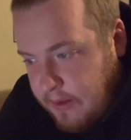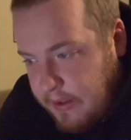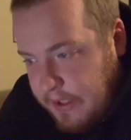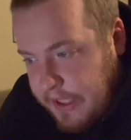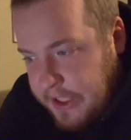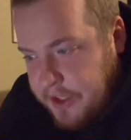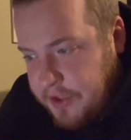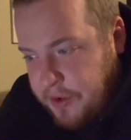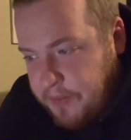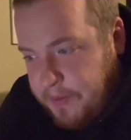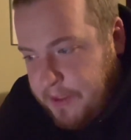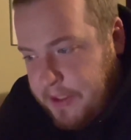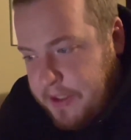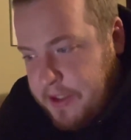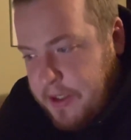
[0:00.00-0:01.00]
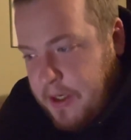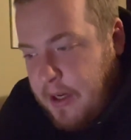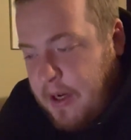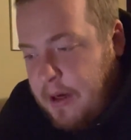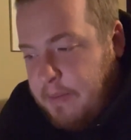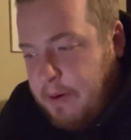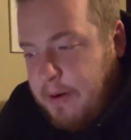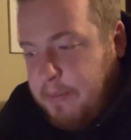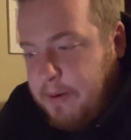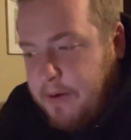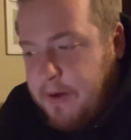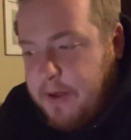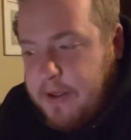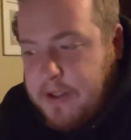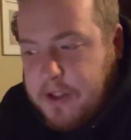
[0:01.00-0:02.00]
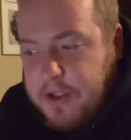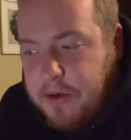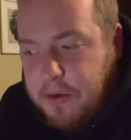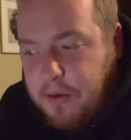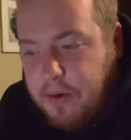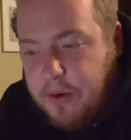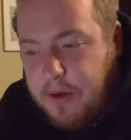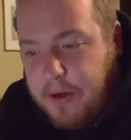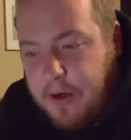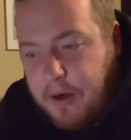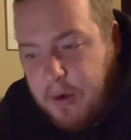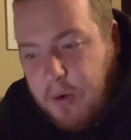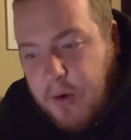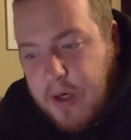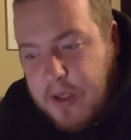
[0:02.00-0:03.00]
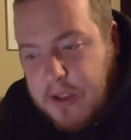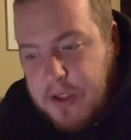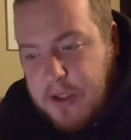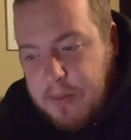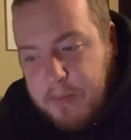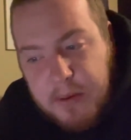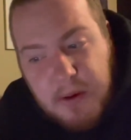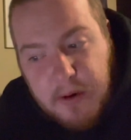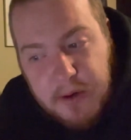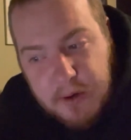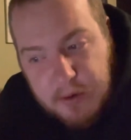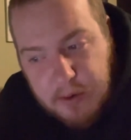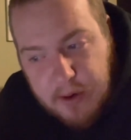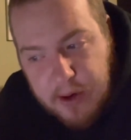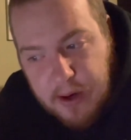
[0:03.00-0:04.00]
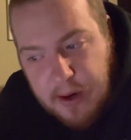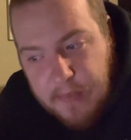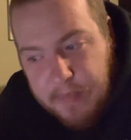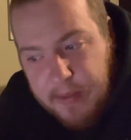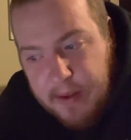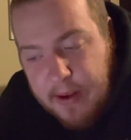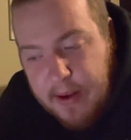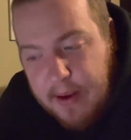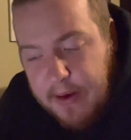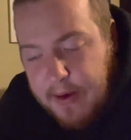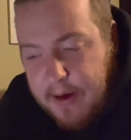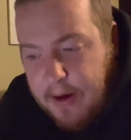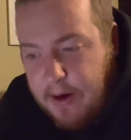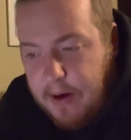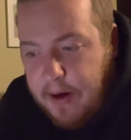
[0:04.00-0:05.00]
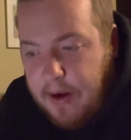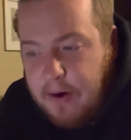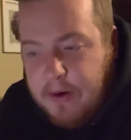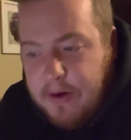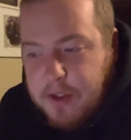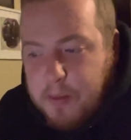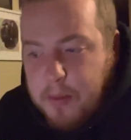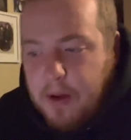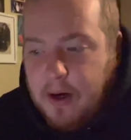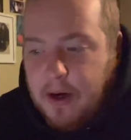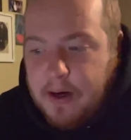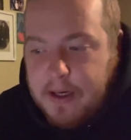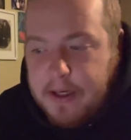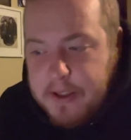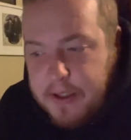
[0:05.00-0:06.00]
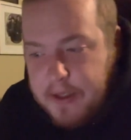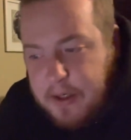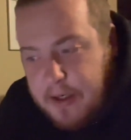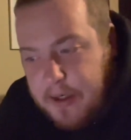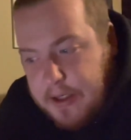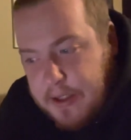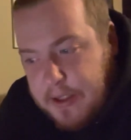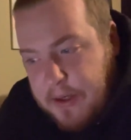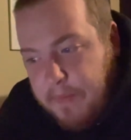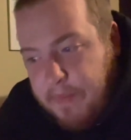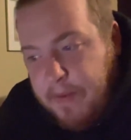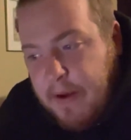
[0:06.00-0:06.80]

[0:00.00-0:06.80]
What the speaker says: Angel Beats, by putting its school in a quasi-purgatory and carrying out its plot as it does,